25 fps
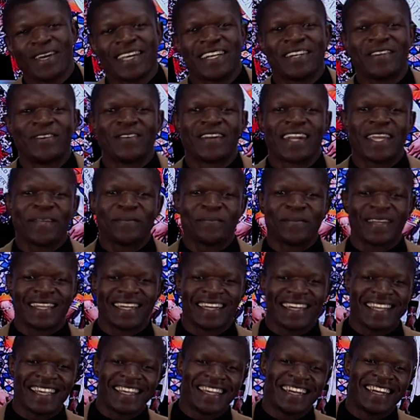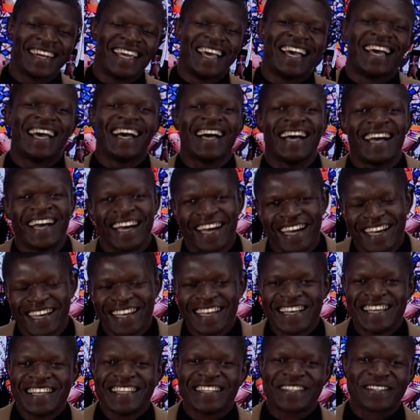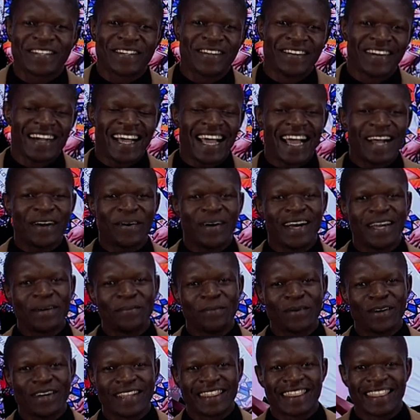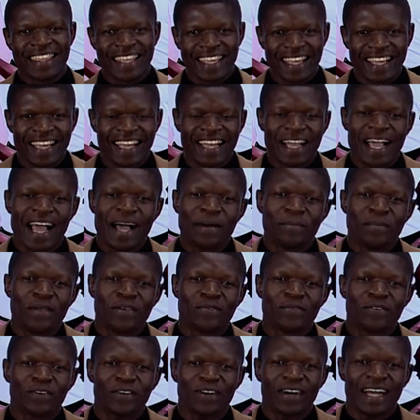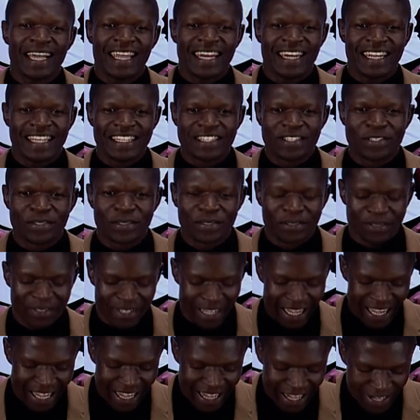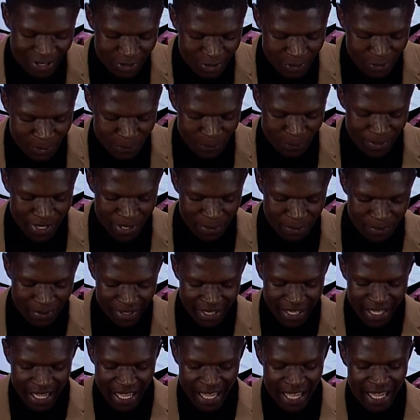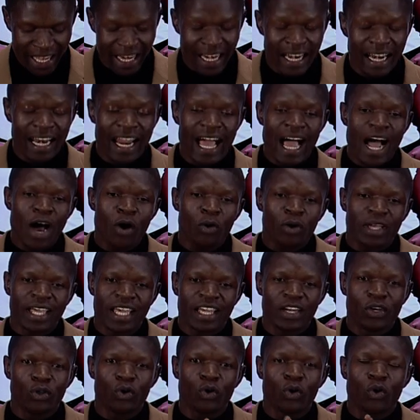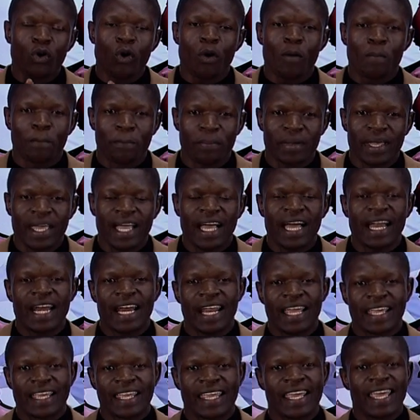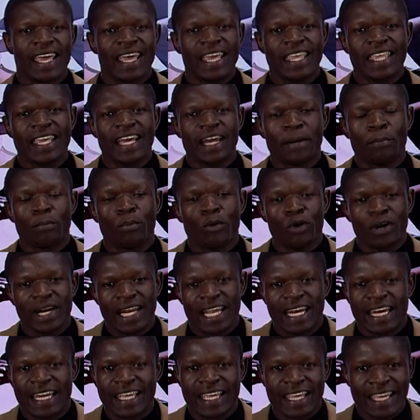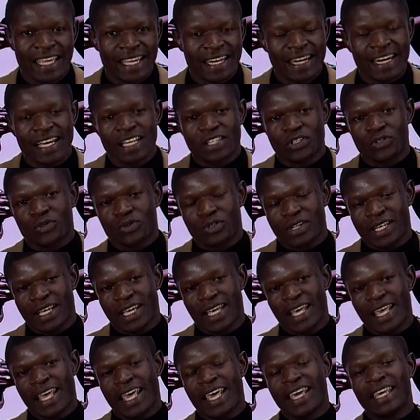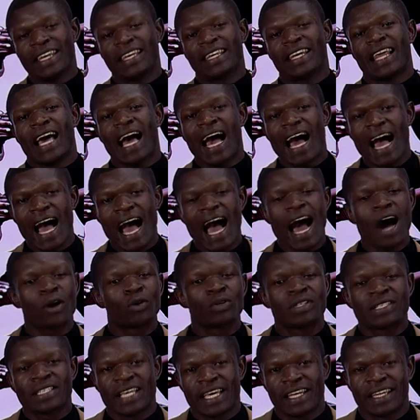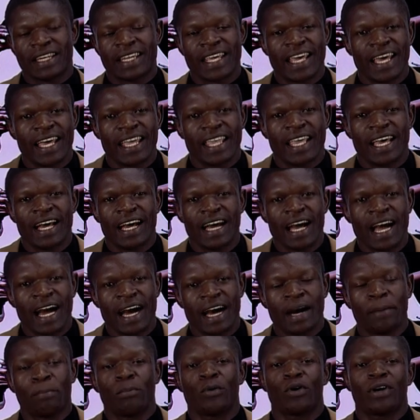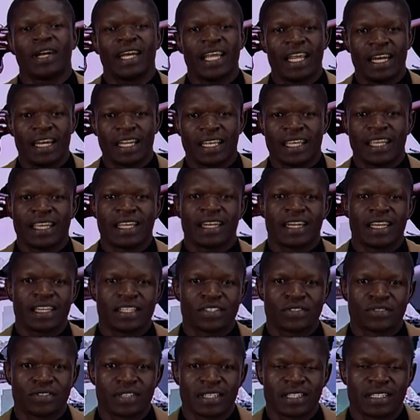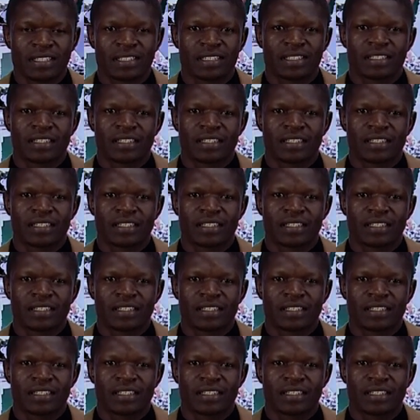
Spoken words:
dream indeed. So one more thing before I let you go, maybe how can you compare like Kenyan modeling industry and outside Kenya modeling industries?